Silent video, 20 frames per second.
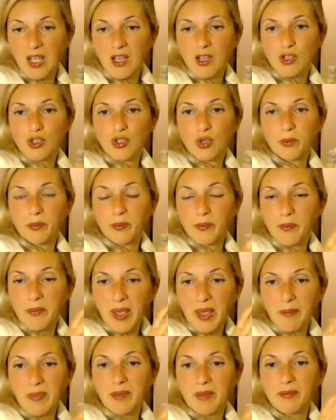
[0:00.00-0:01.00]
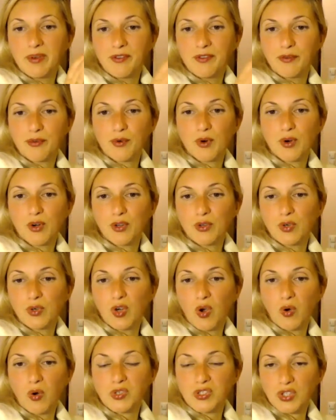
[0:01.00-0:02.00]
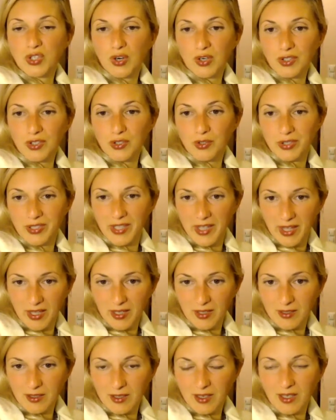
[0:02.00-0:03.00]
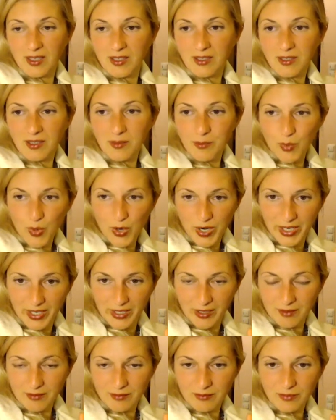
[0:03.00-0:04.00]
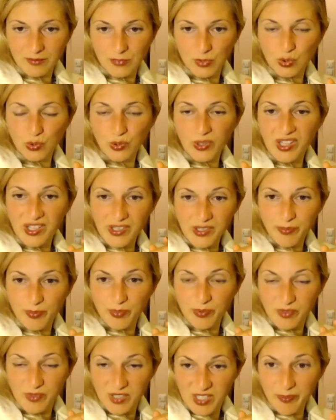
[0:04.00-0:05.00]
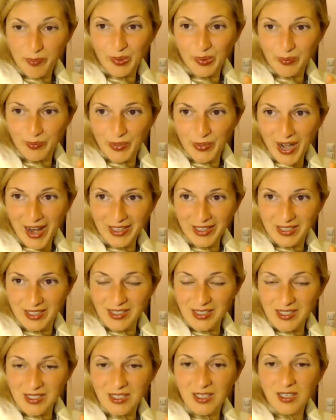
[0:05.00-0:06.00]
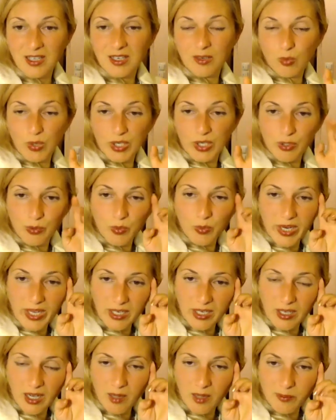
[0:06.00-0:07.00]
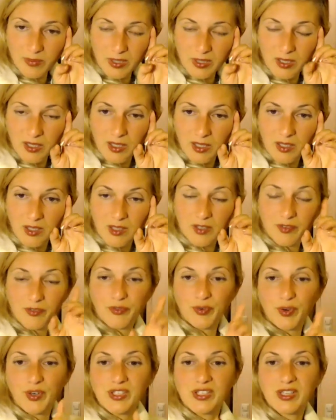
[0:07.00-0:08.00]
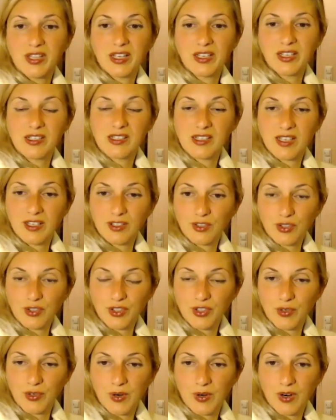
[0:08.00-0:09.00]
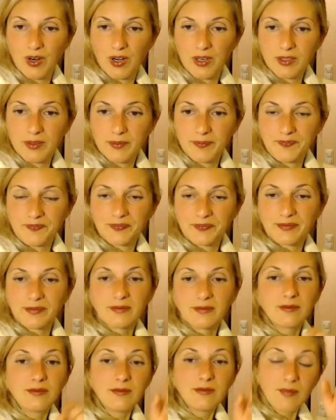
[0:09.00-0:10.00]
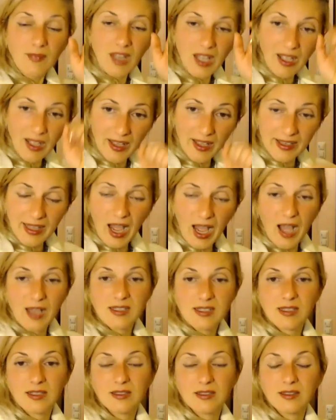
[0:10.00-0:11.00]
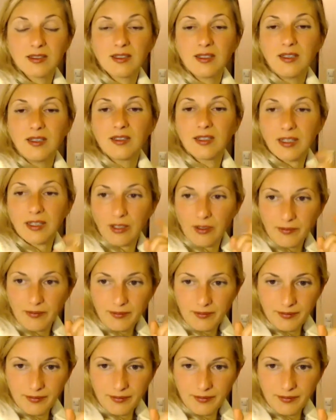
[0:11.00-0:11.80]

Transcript: So maybe before you go start your day, in the morning, do this simple practice. When you wake up, the first thing, center in your heart and ask that